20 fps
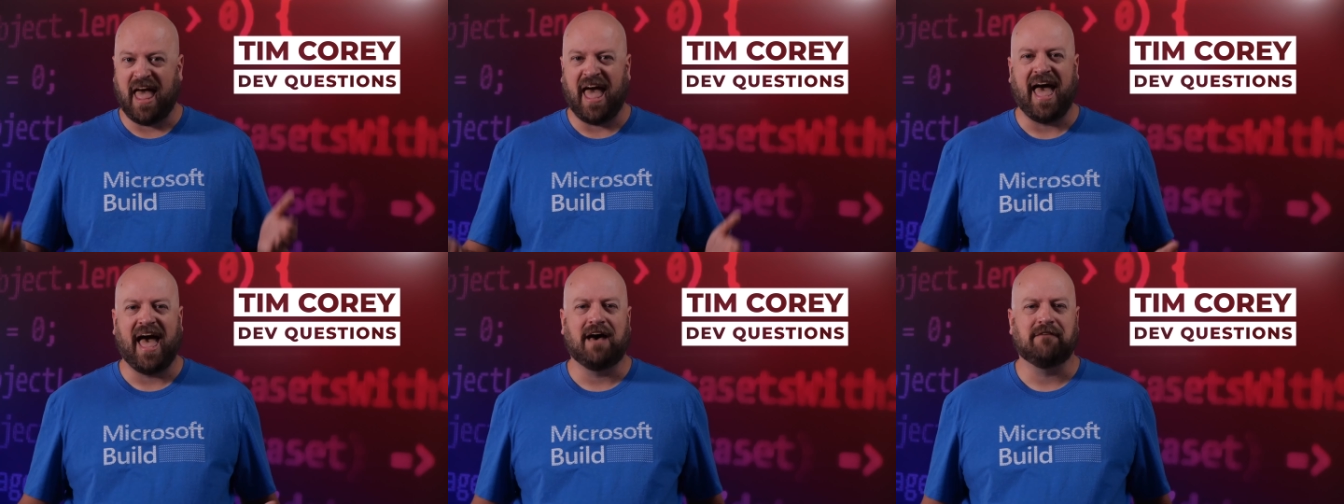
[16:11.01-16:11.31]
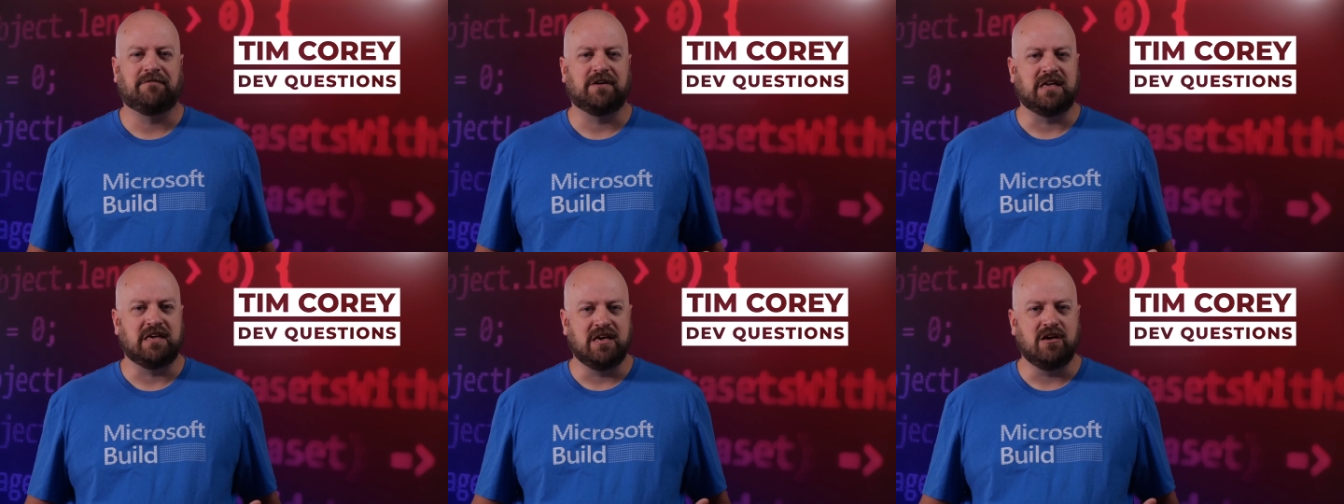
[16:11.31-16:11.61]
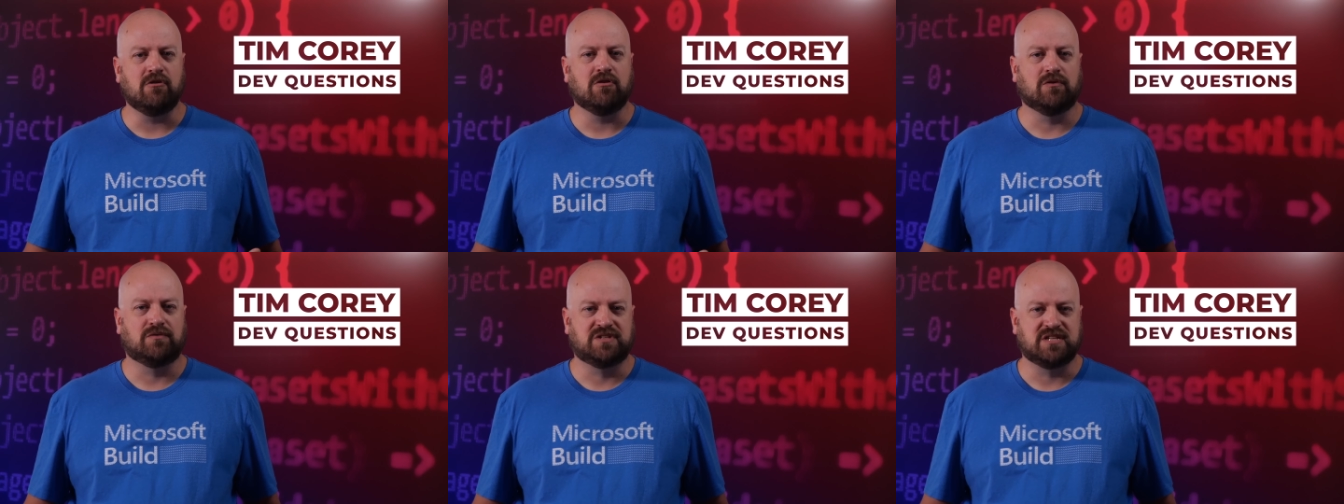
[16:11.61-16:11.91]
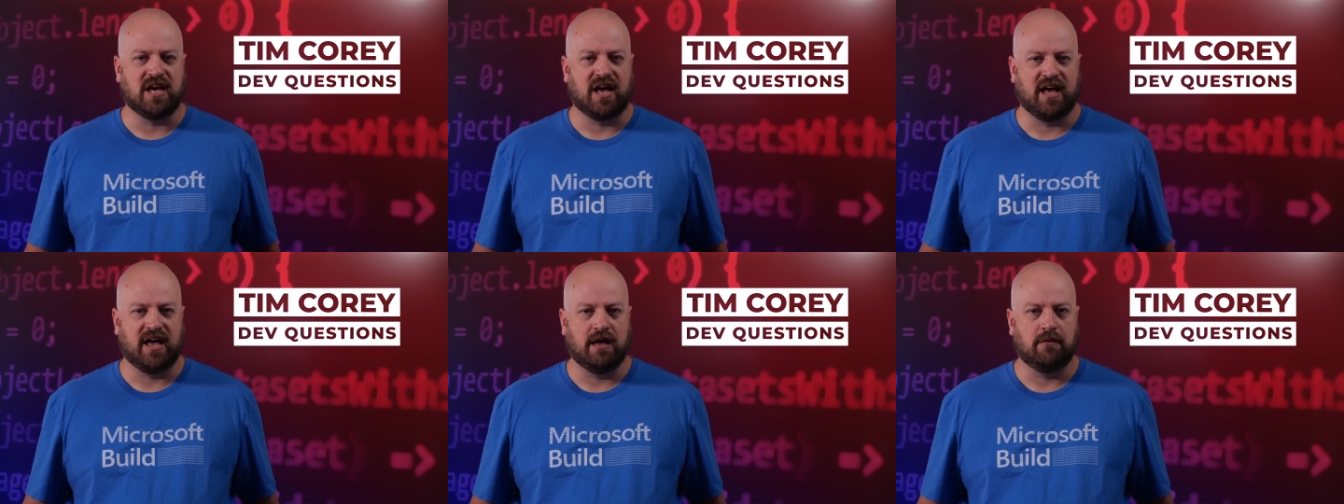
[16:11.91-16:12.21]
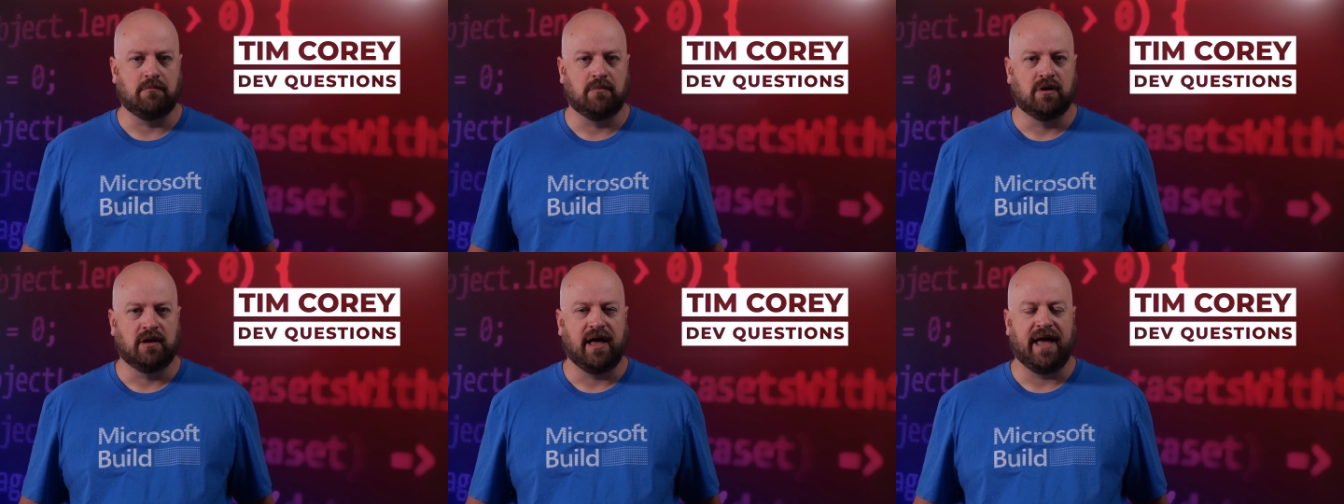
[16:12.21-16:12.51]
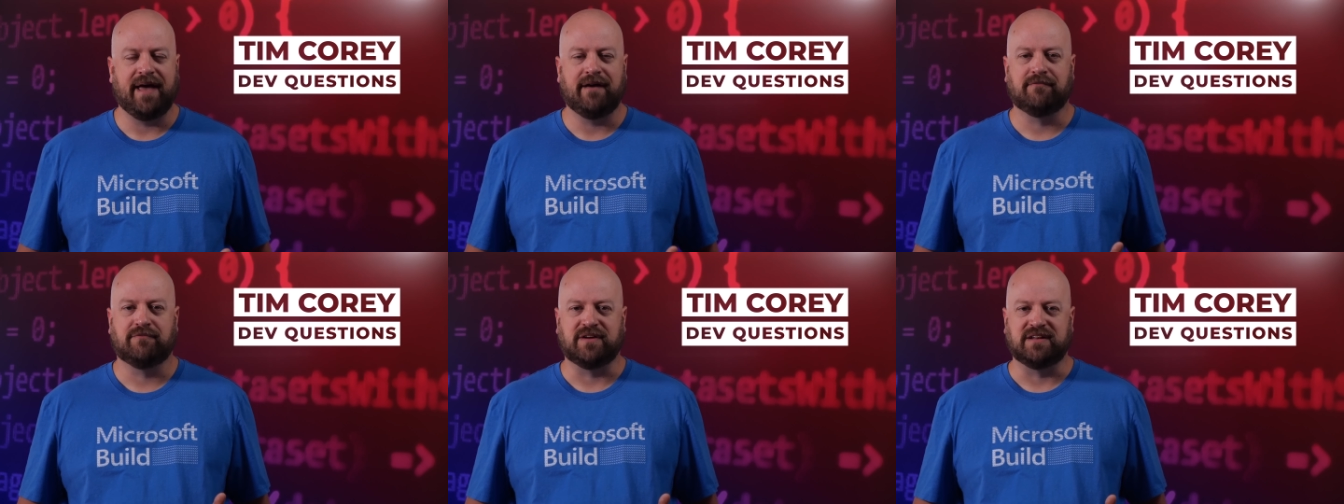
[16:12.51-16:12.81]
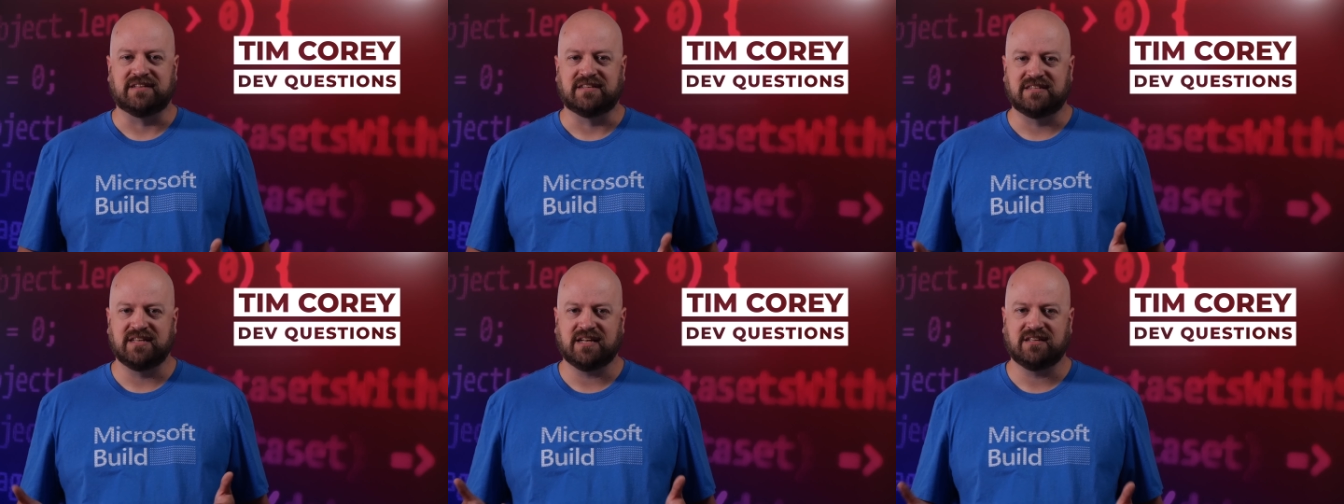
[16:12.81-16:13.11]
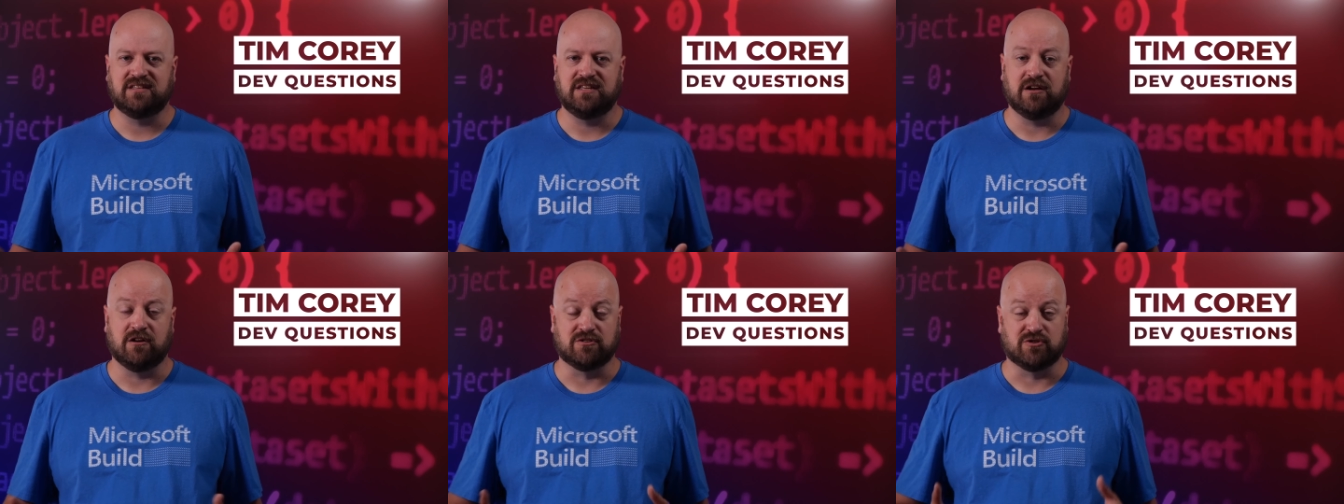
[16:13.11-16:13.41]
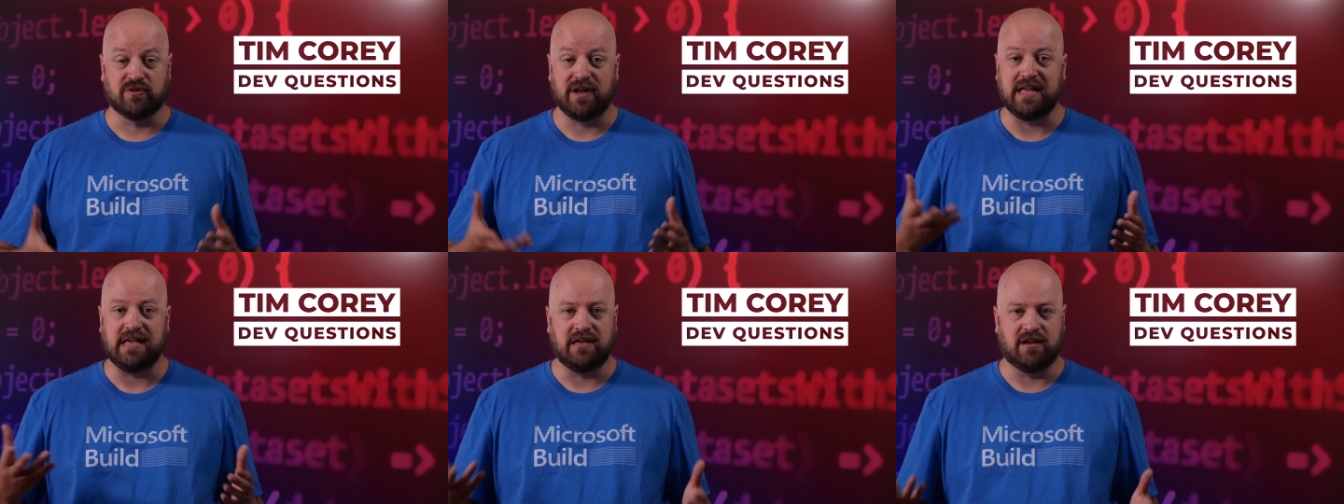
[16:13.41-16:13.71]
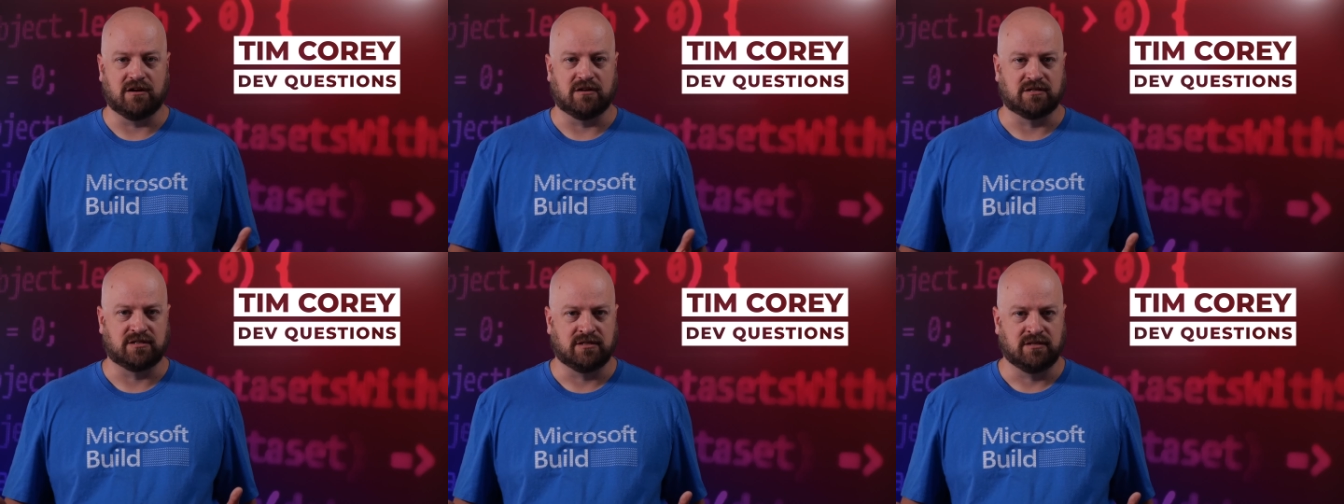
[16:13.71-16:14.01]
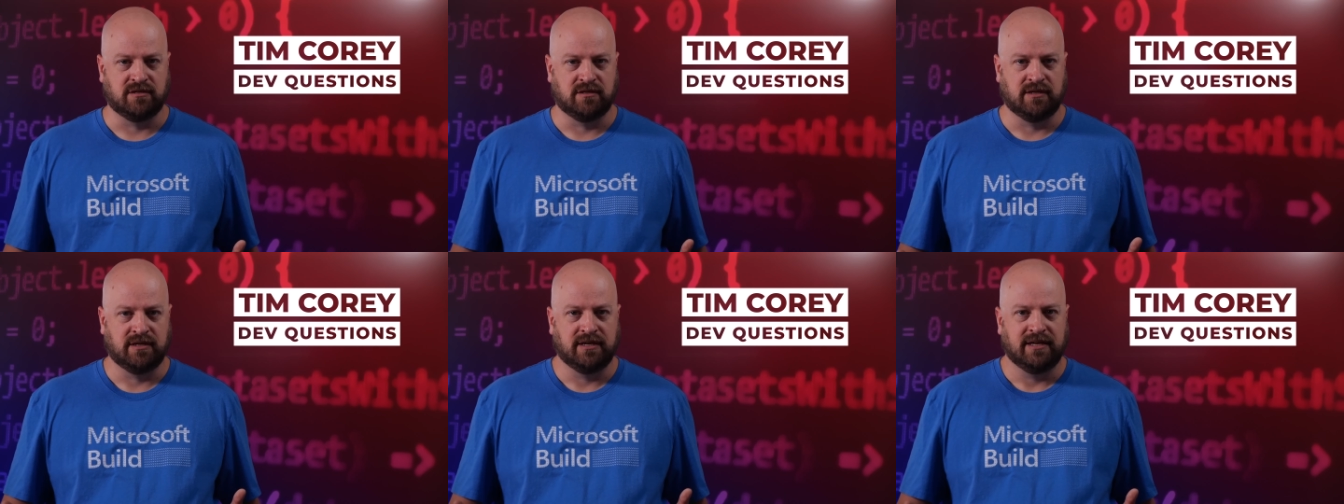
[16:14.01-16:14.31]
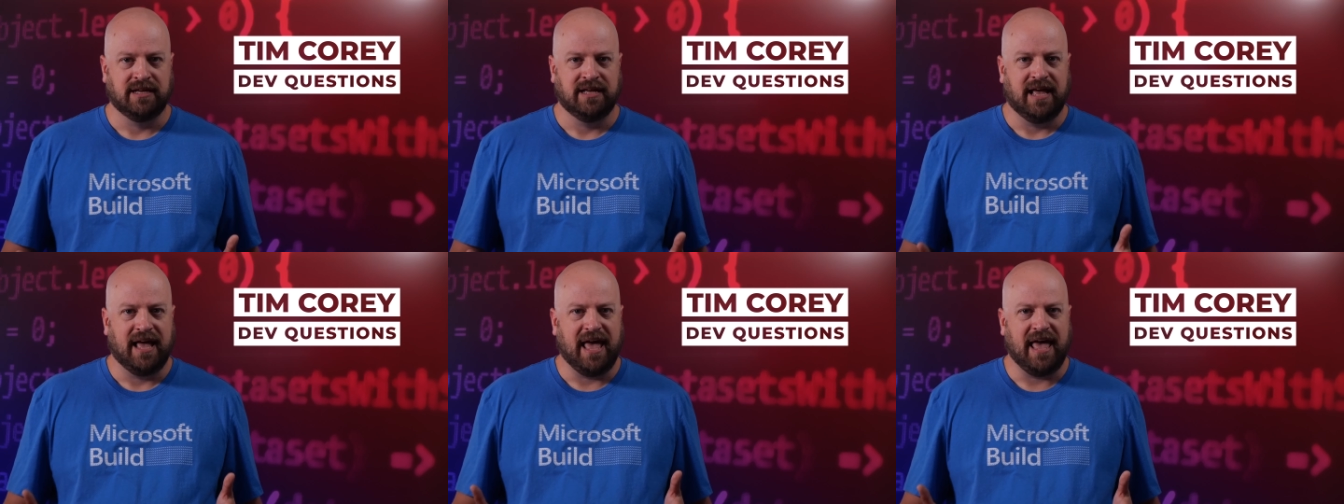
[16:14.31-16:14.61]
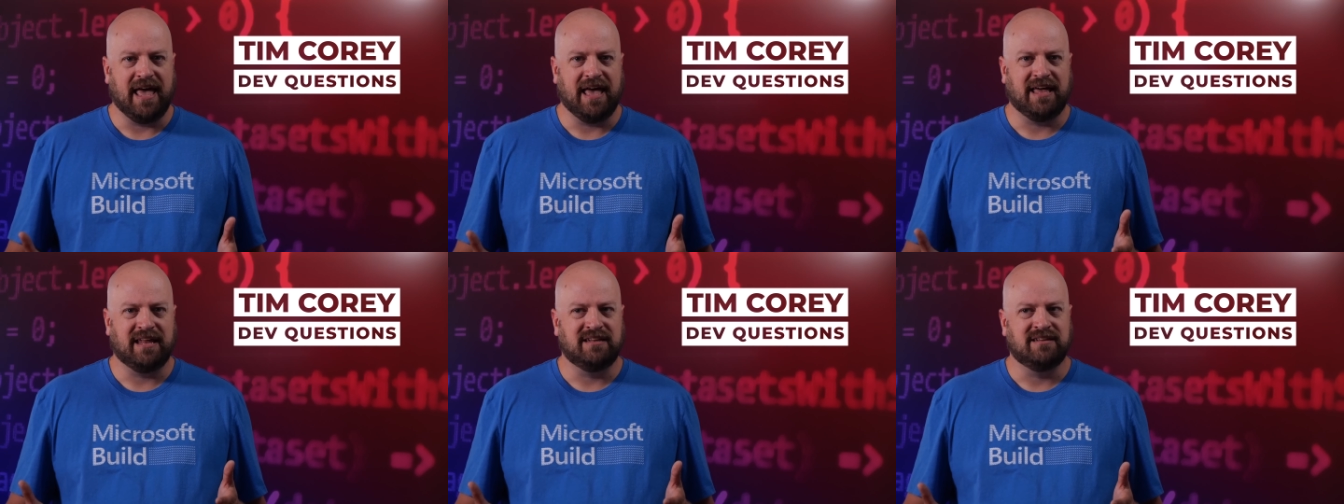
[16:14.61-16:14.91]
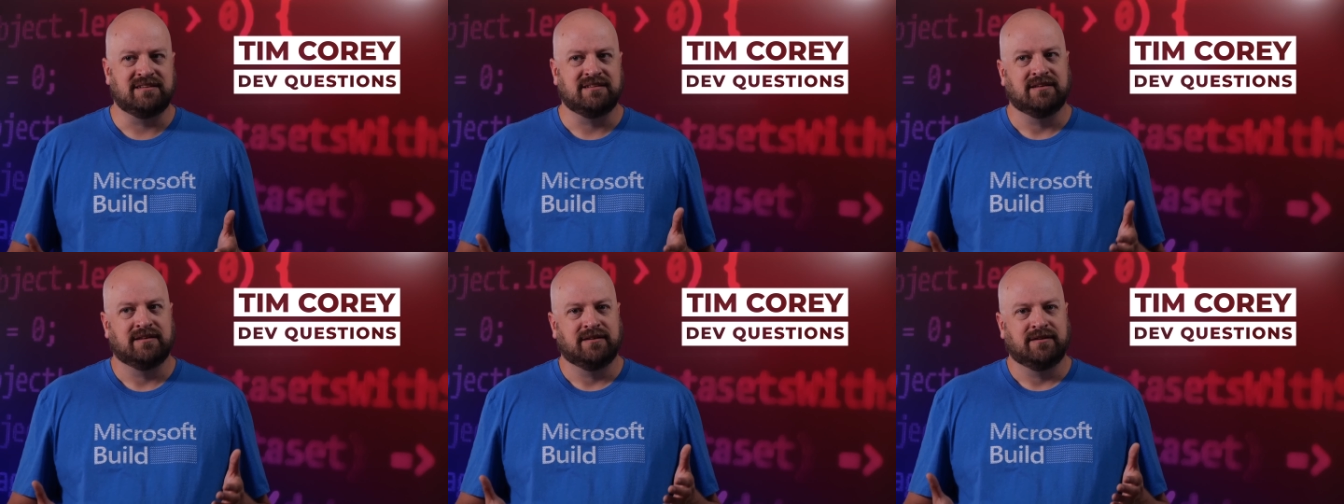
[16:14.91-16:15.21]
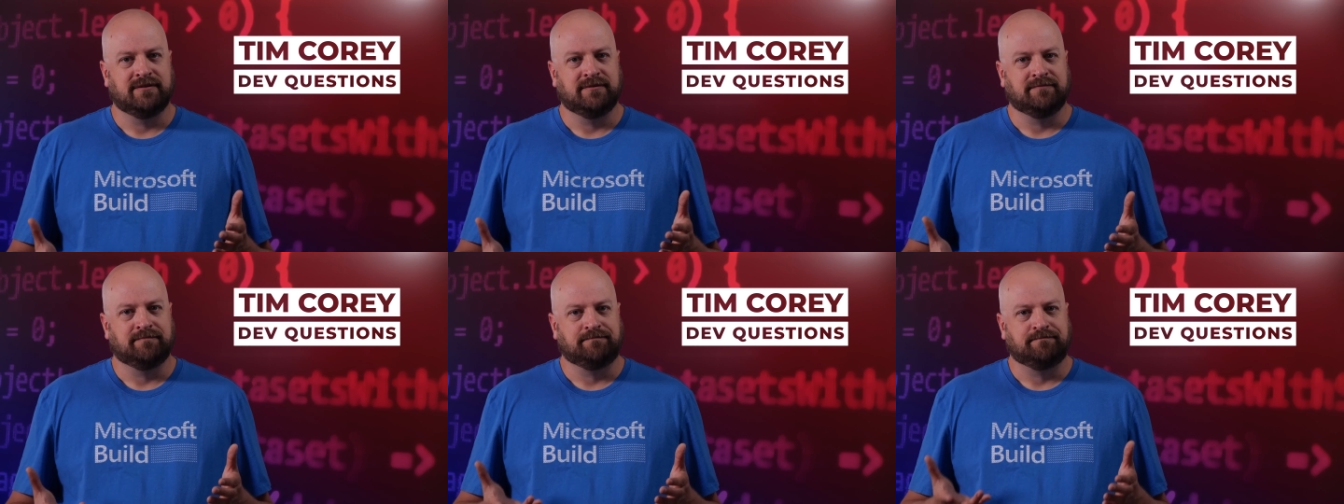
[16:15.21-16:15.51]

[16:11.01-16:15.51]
half a year of time every 6 years or 8 years. And,